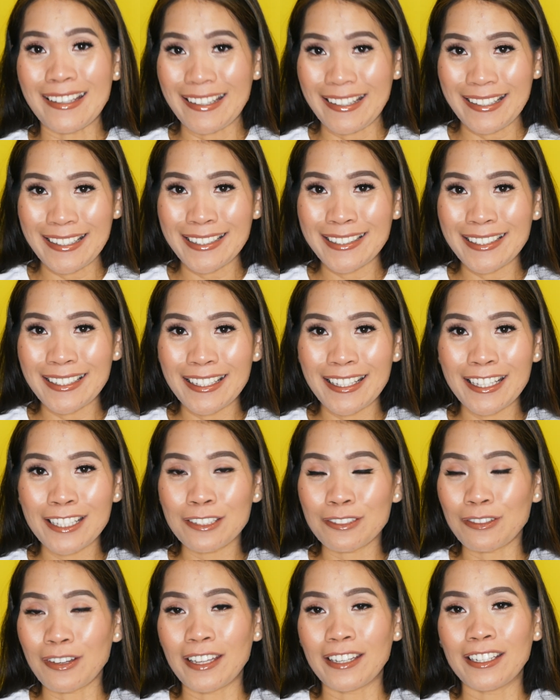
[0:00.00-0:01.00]
easily,
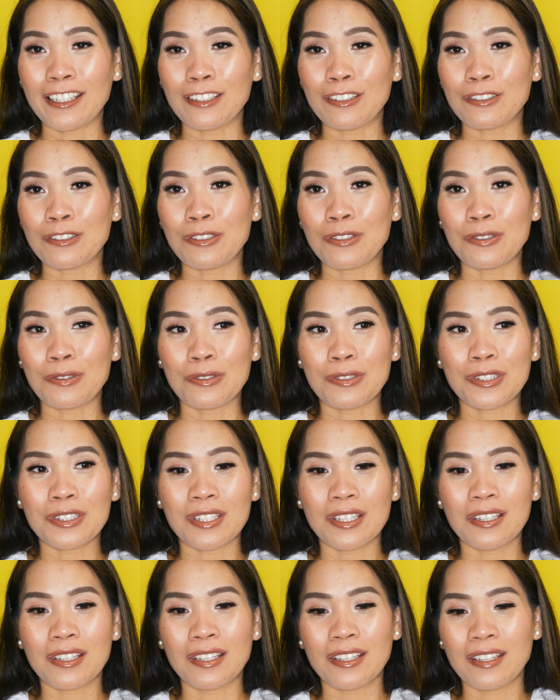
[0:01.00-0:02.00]
so I need to
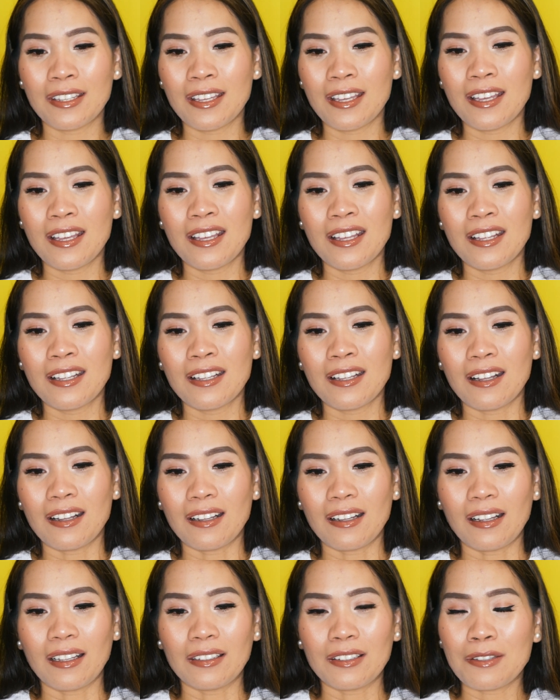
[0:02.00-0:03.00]
use
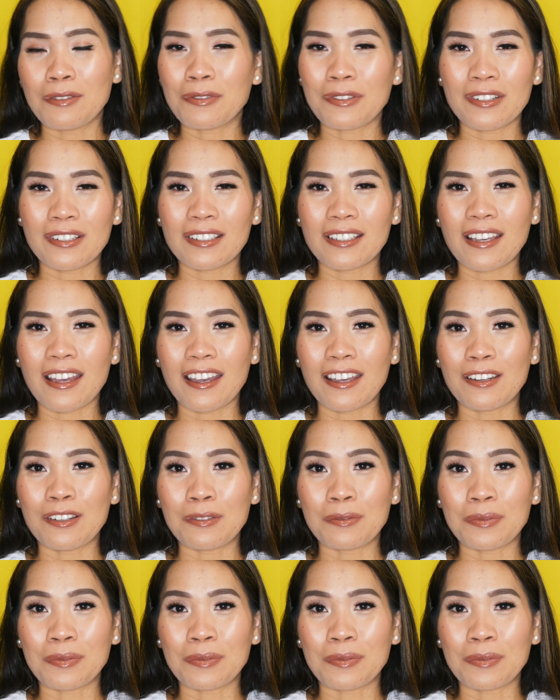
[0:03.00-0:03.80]
different kind of